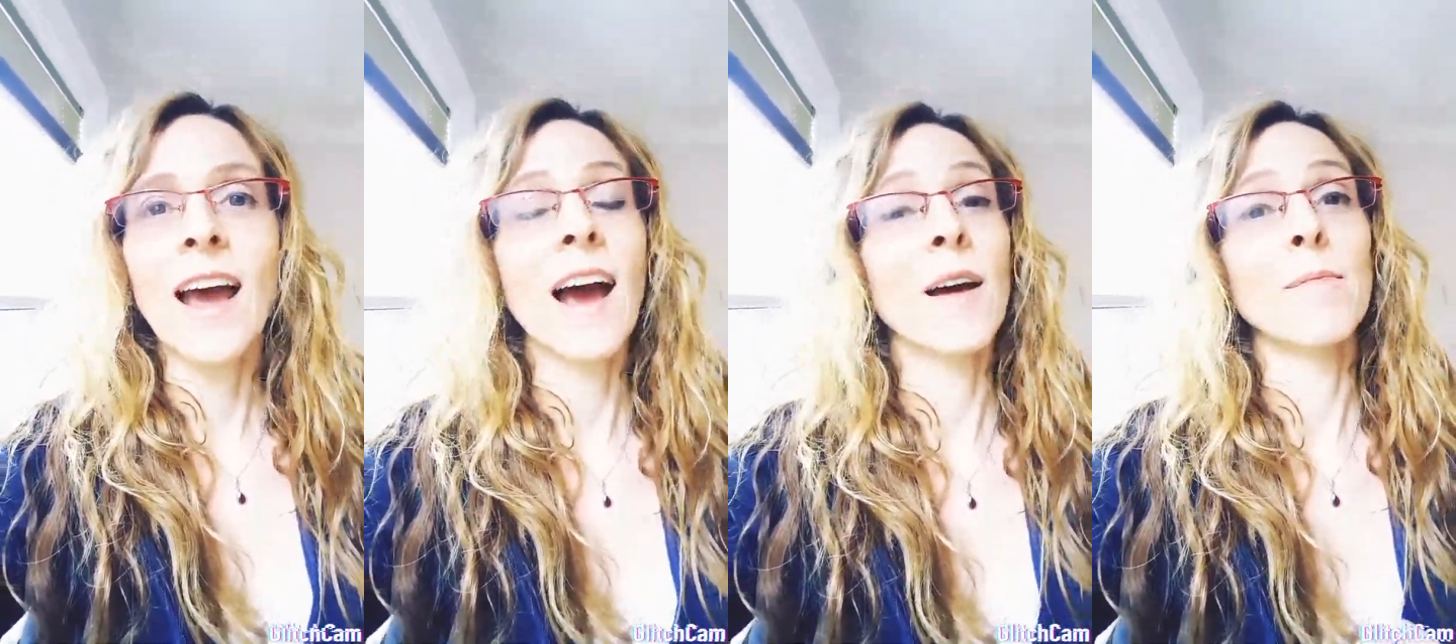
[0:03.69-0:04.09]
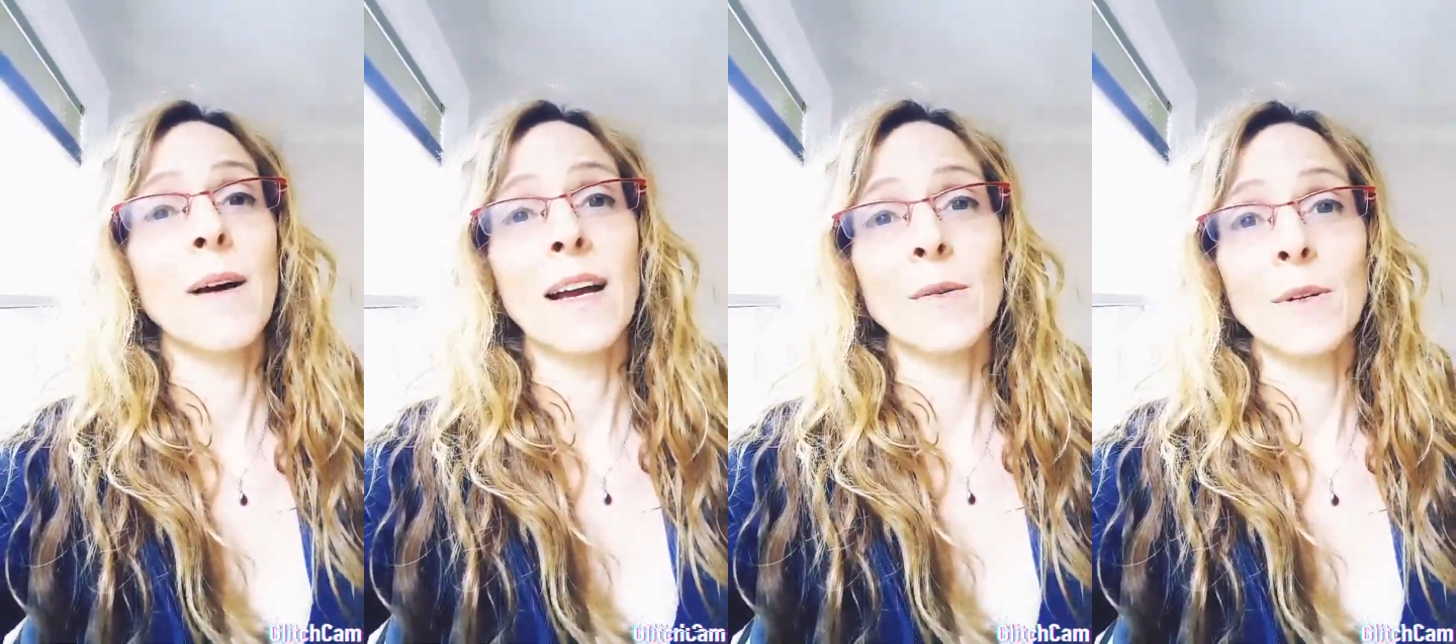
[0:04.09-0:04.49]
I'm
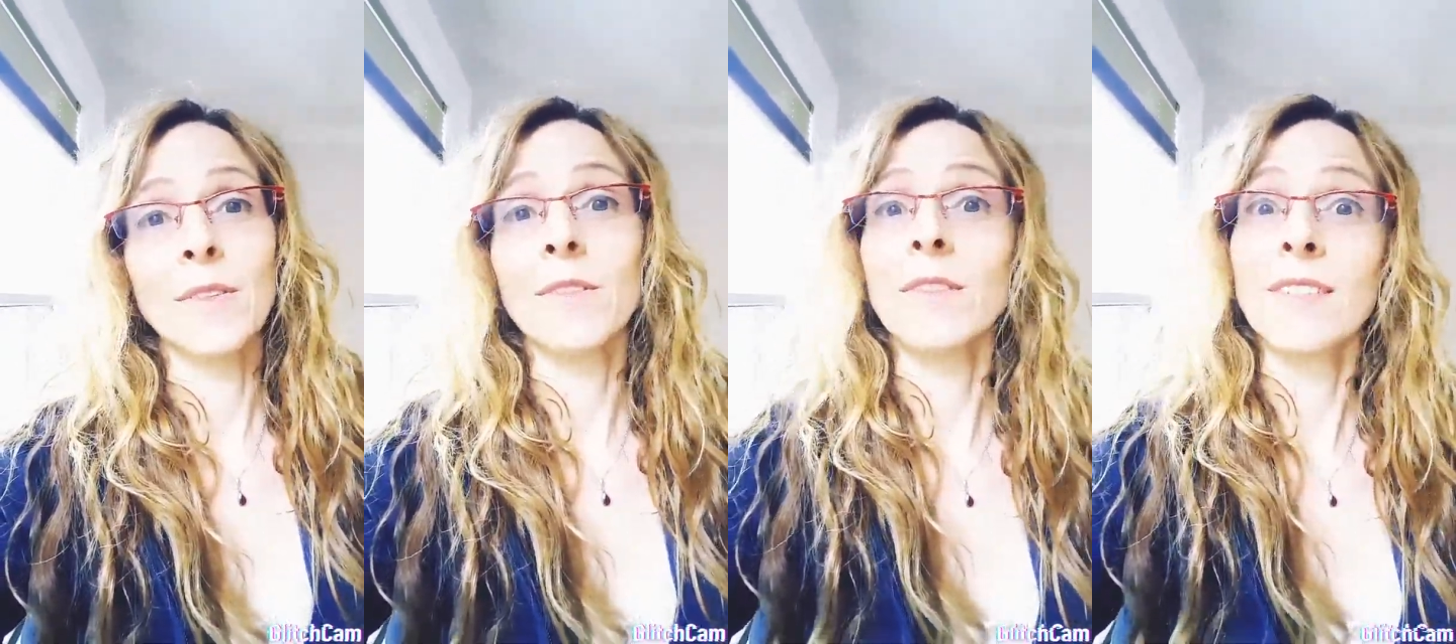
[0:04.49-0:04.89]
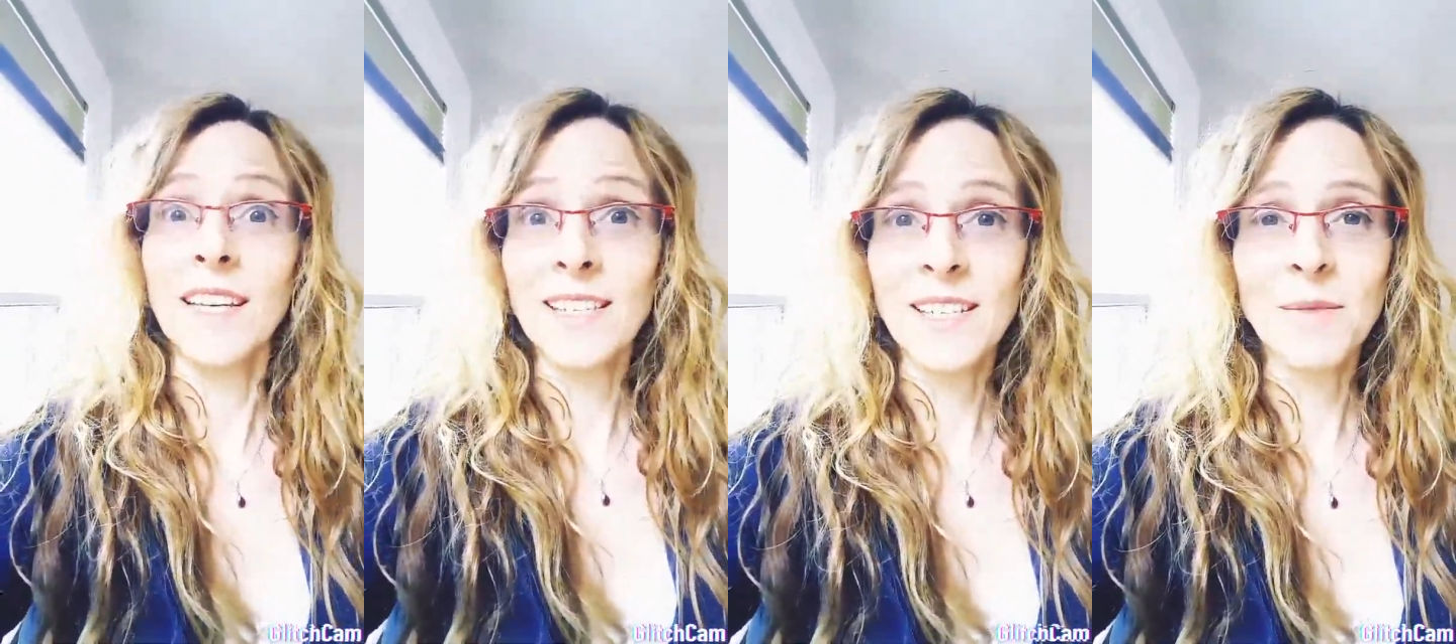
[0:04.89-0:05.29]
back with
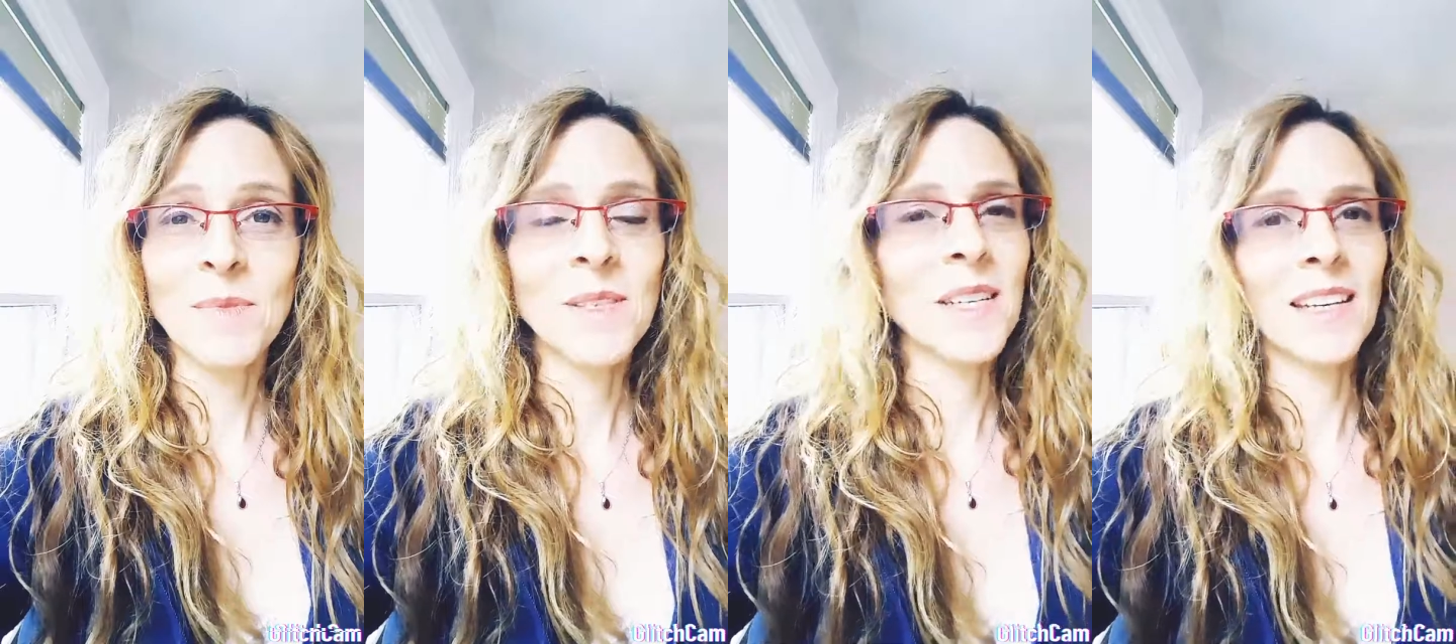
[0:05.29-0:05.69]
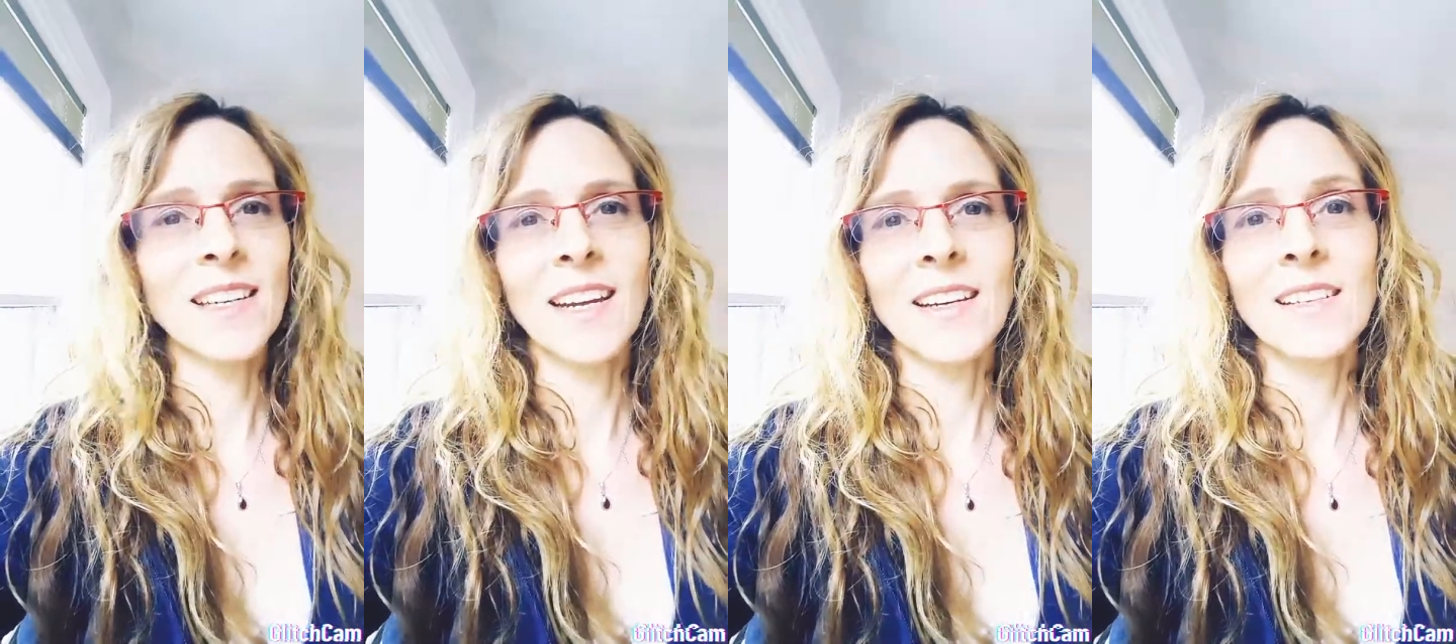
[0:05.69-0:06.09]
10 tips, 10
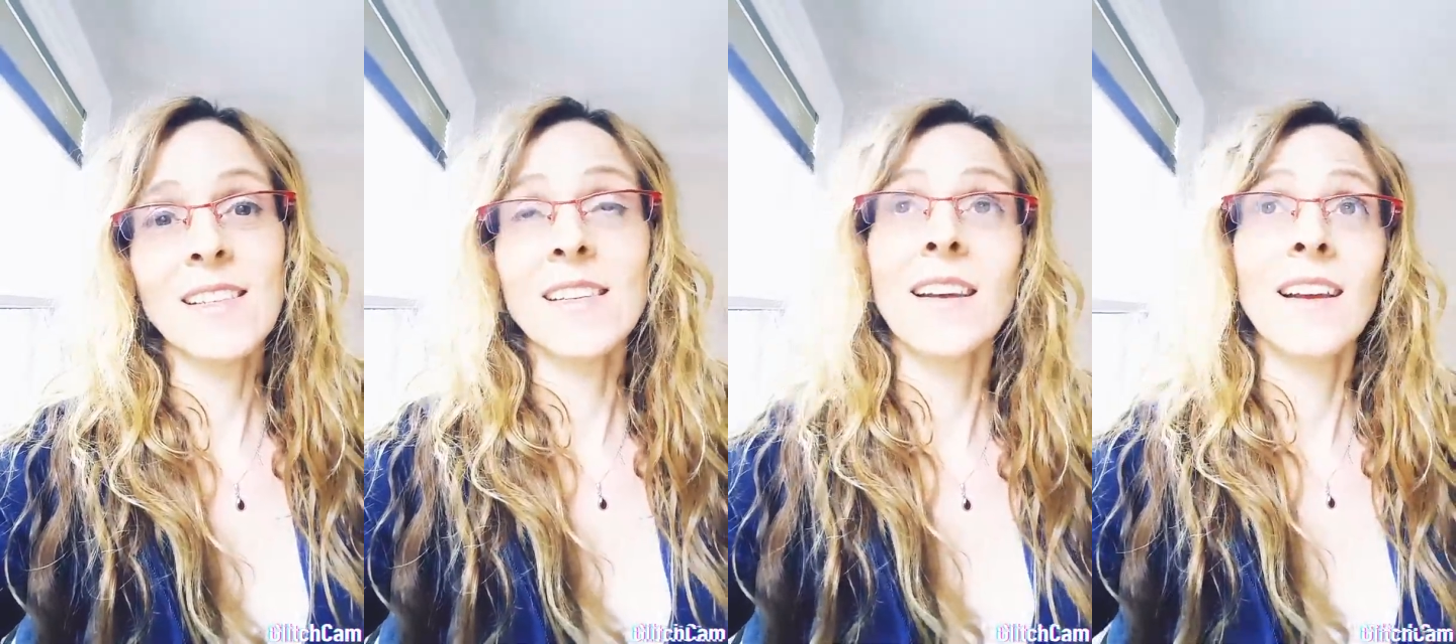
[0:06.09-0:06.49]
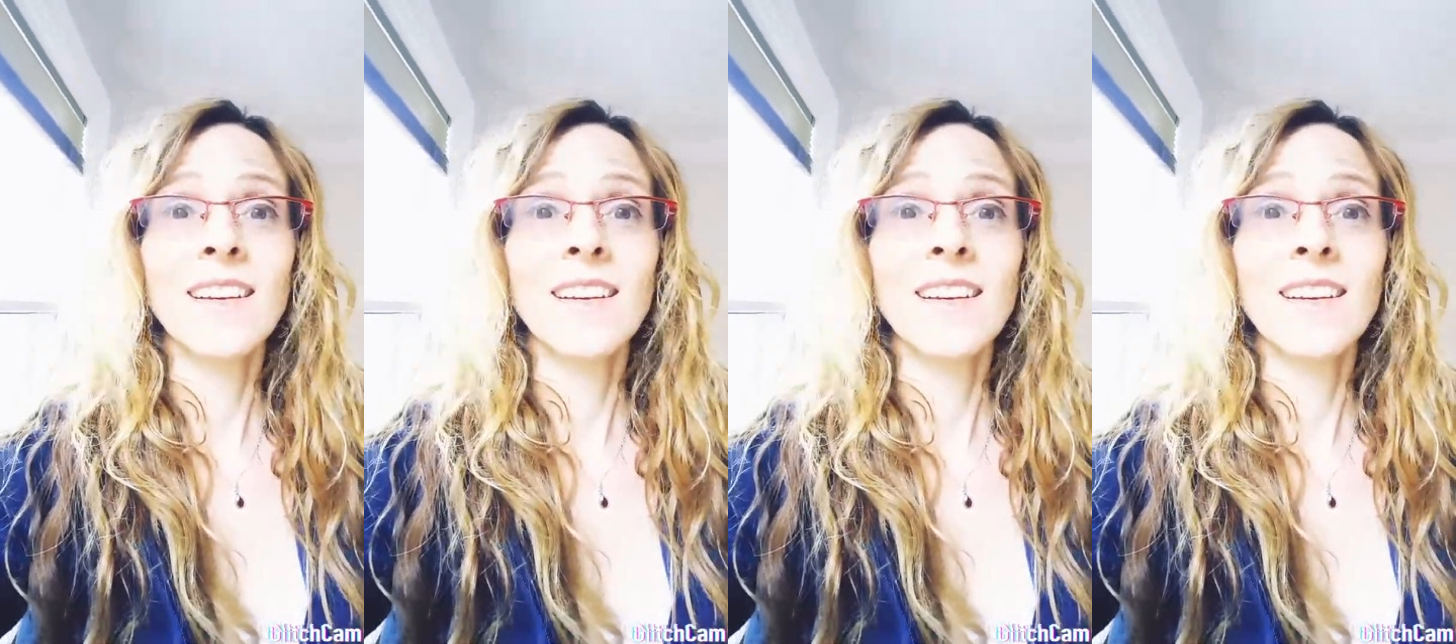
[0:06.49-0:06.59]
days.